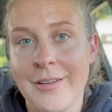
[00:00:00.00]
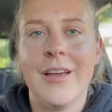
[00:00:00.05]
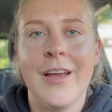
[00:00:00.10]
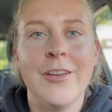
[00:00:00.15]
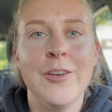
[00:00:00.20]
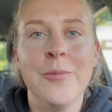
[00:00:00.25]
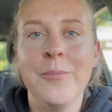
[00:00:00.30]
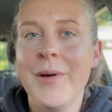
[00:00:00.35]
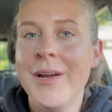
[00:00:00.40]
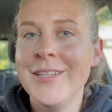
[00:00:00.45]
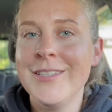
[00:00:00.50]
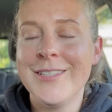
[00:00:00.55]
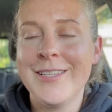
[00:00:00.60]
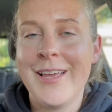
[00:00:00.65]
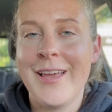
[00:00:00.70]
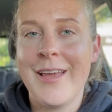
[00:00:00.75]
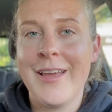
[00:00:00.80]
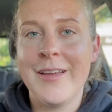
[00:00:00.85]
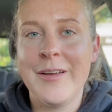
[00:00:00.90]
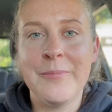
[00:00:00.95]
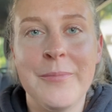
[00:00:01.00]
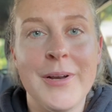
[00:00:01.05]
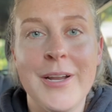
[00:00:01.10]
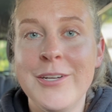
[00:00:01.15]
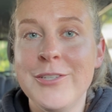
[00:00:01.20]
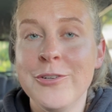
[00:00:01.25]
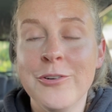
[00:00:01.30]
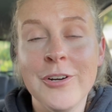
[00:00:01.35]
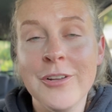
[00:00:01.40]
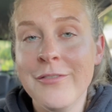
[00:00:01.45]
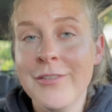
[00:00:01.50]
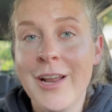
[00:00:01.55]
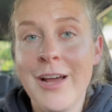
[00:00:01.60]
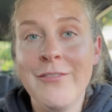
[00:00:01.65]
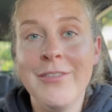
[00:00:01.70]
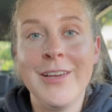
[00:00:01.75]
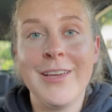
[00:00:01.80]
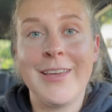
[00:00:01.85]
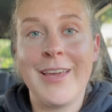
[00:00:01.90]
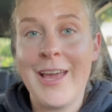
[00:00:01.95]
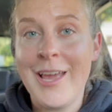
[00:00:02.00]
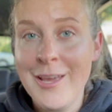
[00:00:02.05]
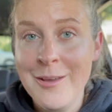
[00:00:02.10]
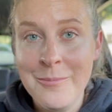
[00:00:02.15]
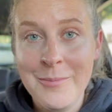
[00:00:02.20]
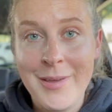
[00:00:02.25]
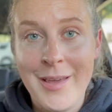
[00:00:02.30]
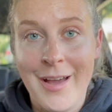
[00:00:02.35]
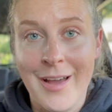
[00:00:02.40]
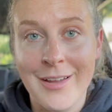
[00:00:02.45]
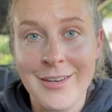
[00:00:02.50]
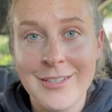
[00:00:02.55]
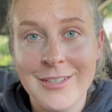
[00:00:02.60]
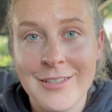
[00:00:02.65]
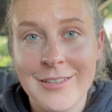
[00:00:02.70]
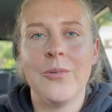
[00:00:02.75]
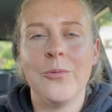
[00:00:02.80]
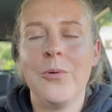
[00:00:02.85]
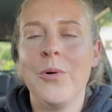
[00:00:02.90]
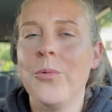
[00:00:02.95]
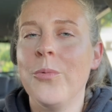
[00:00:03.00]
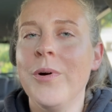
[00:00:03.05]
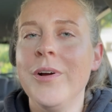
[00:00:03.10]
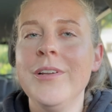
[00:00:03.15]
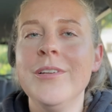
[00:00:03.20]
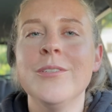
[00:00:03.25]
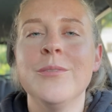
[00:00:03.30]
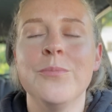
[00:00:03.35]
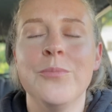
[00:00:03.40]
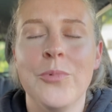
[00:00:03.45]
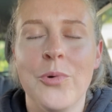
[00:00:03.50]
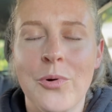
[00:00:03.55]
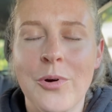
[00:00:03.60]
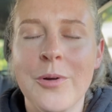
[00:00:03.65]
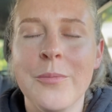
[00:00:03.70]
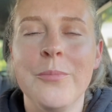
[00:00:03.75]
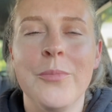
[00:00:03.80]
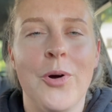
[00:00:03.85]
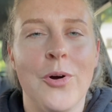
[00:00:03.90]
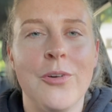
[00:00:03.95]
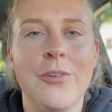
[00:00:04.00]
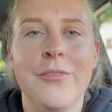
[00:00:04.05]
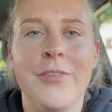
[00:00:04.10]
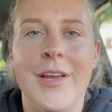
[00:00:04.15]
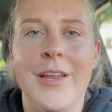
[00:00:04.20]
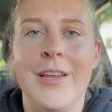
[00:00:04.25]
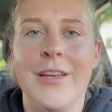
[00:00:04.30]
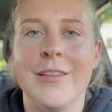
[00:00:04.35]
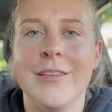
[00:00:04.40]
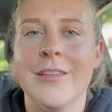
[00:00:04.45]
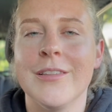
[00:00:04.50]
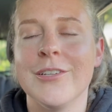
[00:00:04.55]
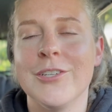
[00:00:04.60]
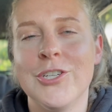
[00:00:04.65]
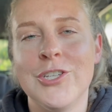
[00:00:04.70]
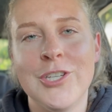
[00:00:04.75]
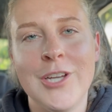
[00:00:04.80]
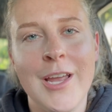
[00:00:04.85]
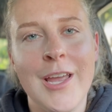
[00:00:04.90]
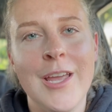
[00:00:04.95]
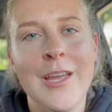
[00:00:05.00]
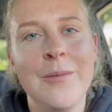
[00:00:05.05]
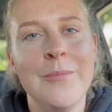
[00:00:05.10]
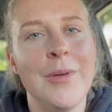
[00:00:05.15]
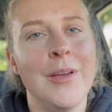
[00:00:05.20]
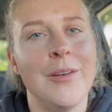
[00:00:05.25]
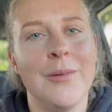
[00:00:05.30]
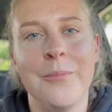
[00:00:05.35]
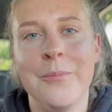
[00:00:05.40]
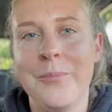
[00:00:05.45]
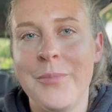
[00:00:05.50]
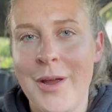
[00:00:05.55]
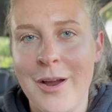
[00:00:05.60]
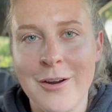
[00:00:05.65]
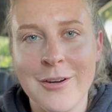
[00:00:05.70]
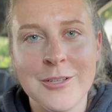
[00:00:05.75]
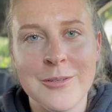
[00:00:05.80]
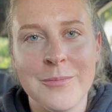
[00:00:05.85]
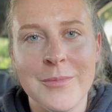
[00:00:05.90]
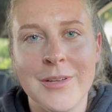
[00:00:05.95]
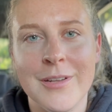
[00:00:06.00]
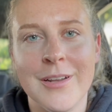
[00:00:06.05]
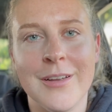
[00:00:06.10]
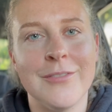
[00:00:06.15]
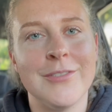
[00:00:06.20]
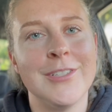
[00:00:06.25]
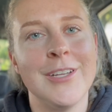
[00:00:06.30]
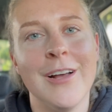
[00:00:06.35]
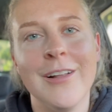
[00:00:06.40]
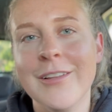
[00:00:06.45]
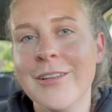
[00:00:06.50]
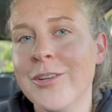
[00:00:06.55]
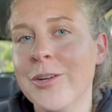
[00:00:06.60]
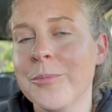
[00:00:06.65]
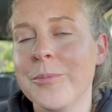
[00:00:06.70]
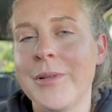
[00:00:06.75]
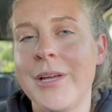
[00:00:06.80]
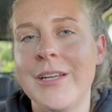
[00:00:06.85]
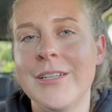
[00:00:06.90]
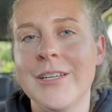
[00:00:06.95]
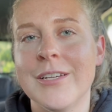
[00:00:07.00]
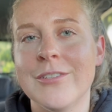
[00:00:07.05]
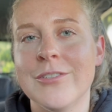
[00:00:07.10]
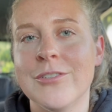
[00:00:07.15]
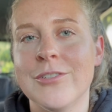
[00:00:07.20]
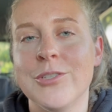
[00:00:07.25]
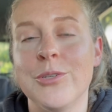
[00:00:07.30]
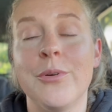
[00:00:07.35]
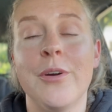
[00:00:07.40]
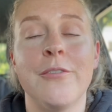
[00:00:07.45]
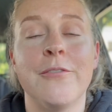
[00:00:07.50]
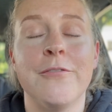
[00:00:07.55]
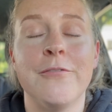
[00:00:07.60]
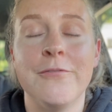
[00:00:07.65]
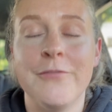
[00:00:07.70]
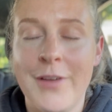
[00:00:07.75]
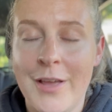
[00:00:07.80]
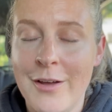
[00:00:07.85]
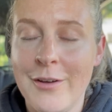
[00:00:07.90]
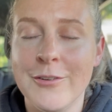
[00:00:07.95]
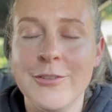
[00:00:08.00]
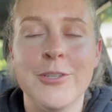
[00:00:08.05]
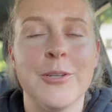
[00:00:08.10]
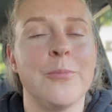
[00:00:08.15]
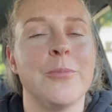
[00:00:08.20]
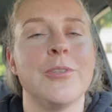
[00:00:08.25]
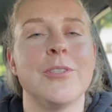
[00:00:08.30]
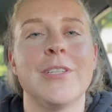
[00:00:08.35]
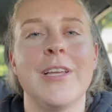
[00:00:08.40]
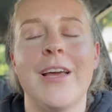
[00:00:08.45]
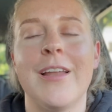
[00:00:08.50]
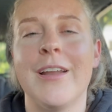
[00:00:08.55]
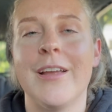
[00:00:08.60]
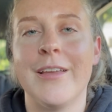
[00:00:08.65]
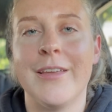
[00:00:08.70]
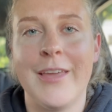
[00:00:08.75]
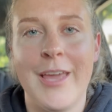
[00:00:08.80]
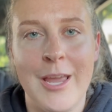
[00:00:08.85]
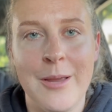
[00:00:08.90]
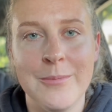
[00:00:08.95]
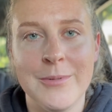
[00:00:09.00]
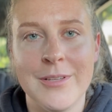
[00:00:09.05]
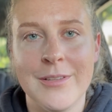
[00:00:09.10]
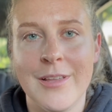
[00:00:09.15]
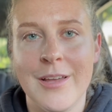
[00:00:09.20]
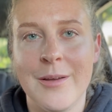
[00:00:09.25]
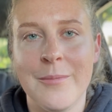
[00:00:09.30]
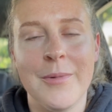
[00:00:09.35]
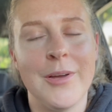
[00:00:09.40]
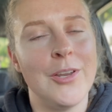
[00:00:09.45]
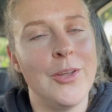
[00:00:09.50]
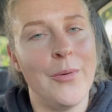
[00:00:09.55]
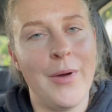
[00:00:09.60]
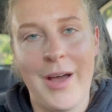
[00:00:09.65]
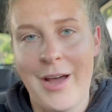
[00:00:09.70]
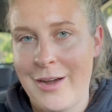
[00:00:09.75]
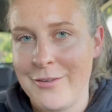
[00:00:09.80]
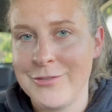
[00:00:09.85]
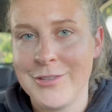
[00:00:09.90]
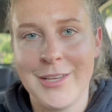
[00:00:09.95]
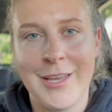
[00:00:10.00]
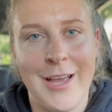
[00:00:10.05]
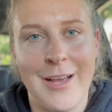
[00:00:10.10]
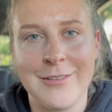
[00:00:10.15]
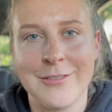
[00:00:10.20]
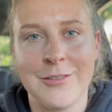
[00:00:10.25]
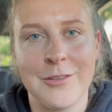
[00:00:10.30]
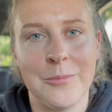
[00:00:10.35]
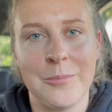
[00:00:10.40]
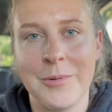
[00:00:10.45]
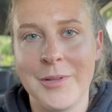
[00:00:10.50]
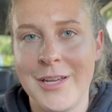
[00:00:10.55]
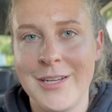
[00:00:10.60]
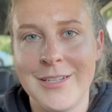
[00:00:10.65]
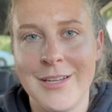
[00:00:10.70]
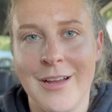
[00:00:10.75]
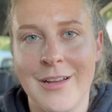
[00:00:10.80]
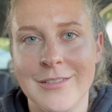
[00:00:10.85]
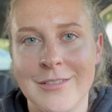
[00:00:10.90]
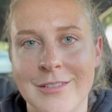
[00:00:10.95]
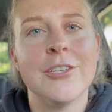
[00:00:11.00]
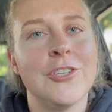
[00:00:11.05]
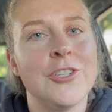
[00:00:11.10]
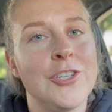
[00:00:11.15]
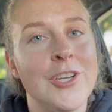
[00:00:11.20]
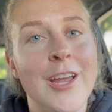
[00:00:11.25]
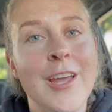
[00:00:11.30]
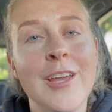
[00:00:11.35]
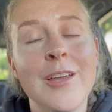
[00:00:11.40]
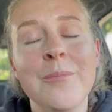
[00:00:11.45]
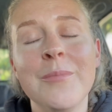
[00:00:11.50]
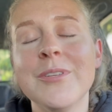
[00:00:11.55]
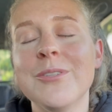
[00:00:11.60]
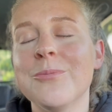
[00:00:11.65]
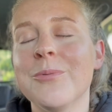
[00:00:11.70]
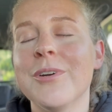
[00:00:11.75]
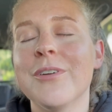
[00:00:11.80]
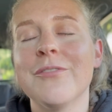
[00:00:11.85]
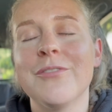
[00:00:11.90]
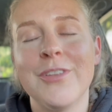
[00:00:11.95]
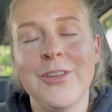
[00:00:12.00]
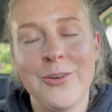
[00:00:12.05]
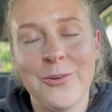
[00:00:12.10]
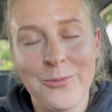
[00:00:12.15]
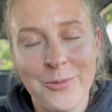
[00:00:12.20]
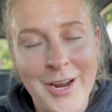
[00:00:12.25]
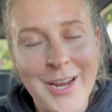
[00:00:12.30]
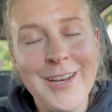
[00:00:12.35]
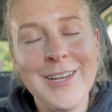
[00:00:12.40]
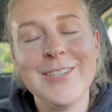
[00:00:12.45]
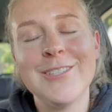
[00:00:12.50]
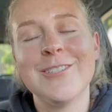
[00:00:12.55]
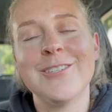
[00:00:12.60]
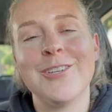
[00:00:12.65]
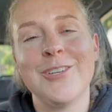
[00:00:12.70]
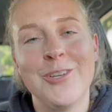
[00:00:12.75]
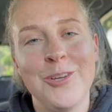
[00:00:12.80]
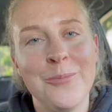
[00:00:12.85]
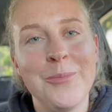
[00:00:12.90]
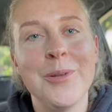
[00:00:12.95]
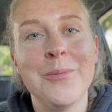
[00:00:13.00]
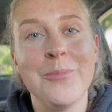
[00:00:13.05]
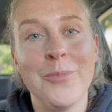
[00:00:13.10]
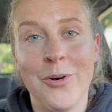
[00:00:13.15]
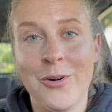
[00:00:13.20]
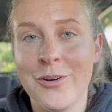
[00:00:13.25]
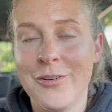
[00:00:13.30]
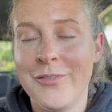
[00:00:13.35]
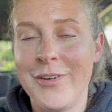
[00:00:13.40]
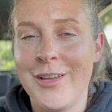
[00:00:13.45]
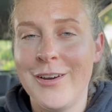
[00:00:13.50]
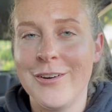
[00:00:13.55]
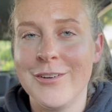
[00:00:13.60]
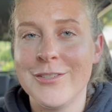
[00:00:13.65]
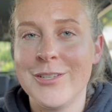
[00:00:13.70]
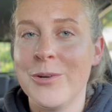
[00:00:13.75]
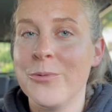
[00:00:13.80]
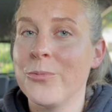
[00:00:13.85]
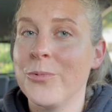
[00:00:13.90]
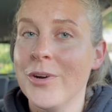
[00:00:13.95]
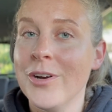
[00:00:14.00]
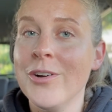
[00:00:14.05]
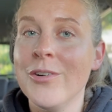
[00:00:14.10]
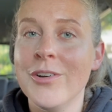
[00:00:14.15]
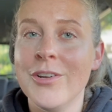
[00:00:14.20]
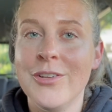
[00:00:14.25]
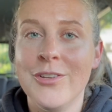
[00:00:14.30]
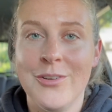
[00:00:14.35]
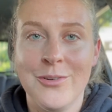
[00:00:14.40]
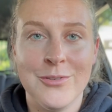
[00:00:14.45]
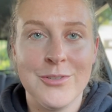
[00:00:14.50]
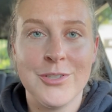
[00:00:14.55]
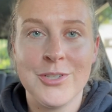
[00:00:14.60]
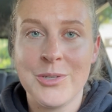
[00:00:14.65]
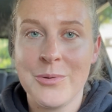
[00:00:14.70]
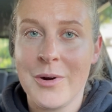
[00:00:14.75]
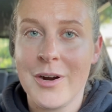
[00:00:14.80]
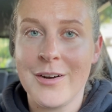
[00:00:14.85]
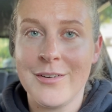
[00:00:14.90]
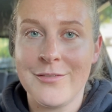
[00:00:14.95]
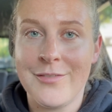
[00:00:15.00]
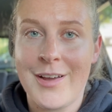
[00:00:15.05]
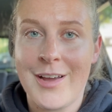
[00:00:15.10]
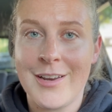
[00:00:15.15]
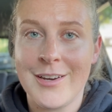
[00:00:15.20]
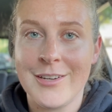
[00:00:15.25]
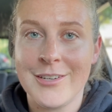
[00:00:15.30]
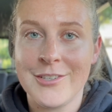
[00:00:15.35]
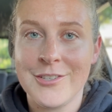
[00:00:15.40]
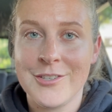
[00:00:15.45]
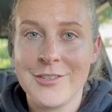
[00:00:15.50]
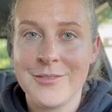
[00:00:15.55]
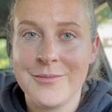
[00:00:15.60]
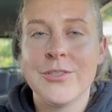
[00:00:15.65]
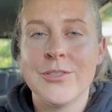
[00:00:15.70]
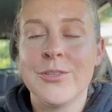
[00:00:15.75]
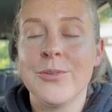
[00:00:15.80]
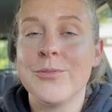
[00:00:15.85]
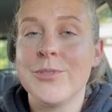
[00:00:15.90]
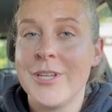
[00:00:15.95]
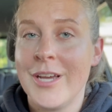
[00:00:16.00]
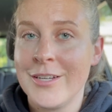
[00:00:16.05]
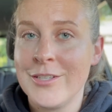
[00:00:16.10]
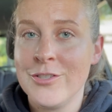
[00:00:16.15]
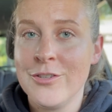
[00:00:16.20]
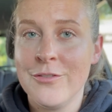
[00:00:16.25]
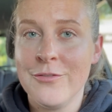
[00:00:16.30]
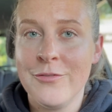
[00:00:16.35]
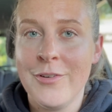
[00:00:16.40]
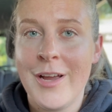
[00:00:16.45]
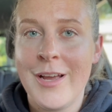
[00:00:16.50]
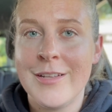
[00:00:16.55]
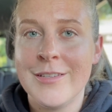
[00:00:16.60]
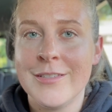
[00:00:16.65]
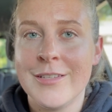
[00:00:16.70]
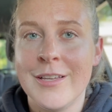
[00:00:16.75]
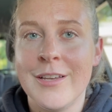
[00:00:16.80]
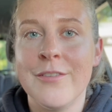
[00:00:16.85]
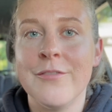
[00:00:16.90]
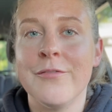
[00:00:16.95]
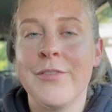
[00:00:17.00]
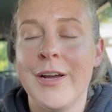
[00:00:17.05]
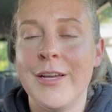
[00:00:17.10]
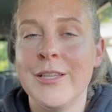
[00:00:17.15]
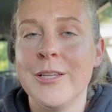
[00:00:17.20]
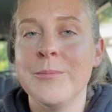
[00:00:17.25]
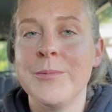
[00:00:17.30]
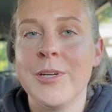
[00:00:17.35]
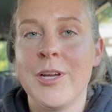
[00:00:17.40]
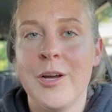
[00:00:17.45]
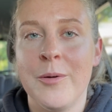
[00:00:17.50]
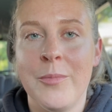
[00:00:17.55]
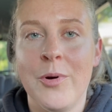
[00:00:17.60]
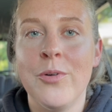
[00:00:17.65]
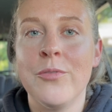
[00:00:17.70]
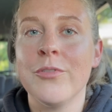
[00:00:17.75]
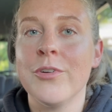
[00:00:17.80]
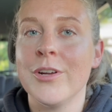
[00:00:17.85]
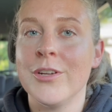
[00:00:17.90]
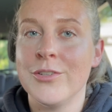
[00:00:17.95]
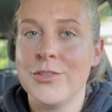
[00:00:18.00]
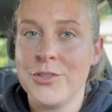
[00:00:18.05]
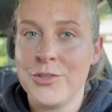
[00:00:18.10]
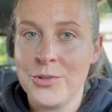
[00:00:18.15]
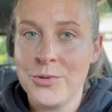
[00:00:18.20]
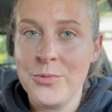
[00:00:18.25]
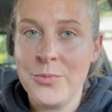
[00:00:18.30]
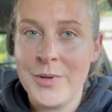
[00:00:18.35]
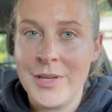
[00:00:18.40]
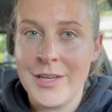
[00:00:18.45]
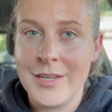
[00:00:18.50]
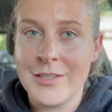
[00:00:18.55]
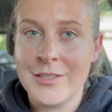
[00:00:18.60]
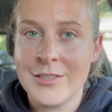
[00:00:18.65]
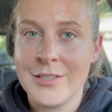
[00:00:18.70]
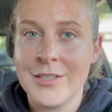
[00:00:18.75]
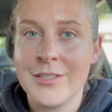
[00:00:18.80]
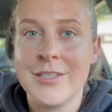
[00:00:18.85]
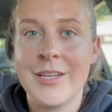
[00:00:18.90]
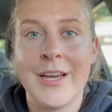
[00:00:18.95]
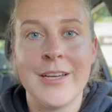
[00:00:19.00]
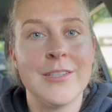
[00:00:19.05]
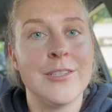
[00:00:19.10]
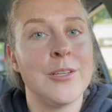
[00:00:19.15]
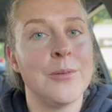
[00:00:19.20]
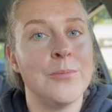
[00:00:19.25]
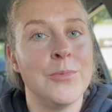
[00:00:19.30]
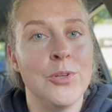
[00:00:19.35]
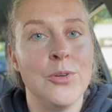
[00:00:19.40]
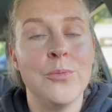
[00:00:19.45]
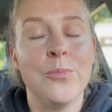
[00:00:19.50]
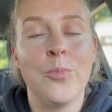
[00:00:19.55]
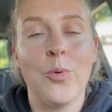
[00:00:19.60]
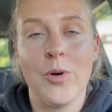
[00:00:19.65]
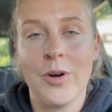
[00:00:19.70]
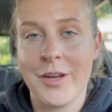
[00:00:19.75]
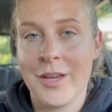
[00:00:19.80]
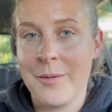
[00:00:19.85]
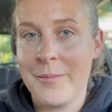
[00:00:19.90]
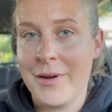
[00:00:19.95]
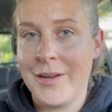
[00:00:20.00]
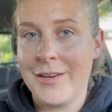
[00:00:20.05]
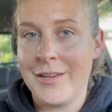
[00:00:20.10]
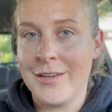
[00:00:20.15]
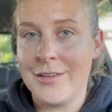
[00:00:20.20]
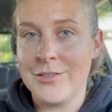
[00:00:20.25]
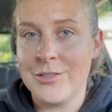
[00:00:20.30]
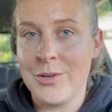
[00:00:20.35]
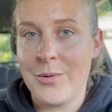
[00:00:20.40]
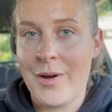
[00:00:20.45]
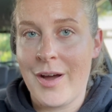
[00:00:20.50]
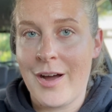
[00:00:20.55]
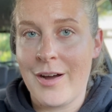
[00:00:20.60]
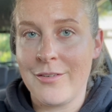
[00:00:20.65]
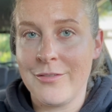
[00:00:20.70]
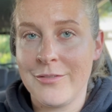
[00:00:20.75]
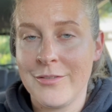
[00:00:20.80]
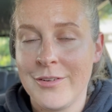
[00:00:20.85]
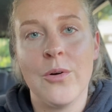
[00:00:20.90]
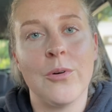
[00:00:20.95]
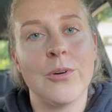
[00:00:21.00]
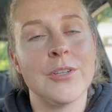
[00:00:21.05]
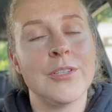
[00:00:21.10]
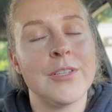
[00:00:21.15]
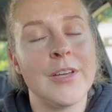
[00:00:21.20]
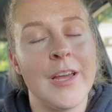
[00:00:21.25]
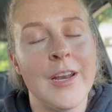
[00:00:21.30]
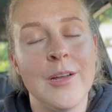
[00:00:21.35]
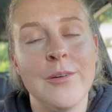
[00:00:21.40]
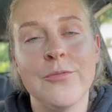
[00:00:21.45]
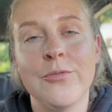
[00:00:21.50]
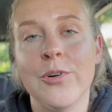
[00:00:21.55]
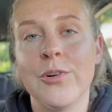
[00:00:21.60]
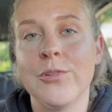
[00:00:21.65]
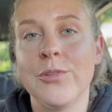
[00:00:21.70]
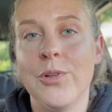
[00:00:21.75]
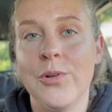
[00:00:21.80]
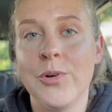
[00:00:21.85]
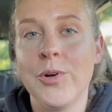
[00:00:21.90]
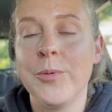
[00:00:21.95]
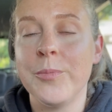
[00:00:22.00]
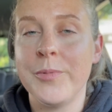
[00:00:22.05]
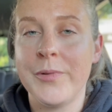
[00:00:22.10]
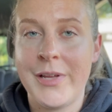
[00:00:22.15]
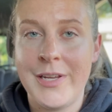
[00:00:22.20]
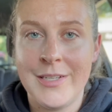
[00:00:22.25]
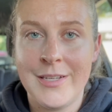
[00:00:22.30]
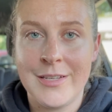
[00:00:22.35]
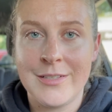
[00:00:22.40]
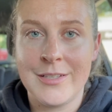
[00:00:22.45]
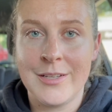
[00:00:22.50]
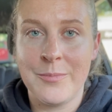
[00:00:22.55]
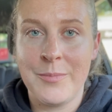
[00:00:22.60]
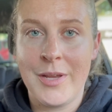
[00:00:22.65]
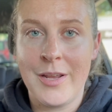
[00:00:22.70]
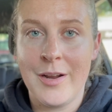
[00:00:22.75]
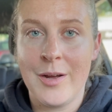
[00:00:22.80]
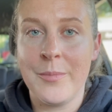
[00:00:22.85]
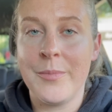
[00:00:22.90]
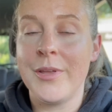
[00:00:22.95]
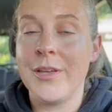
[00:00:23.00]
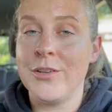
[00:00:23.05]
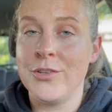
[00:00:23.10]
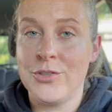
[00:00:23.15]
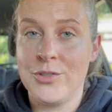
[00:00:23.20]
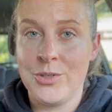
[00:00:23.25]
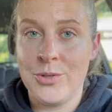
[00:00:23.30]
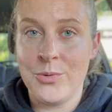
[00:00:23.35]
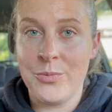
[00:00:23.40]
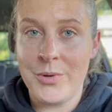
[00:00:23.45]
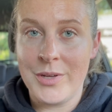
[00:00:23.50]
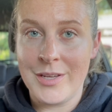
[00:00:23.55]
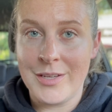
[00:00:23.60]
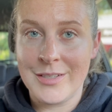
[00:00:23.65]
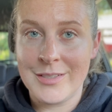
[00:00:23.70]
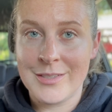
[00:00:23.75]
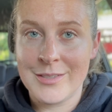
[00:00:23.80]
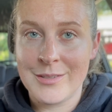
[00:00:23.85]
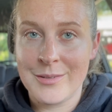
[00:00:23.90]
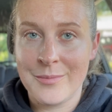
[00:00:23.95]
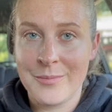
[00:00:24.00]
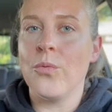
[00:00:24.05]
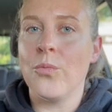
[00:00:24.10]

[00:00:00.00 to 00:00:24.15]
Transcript: And you might say, but I don't even have a game yet. Well, what is more motivating than the shame and embarrassment of telling your playtesters you have failed to present a game to them and you have to cancel the playtest? Shame is one of the greatest human motivators, and we're going to use it to our advantage. So text your friends and invite them to come over in 2 weeks to test some new board game ideas you have, or sign up for a local playtesting meetup in 2 weeks.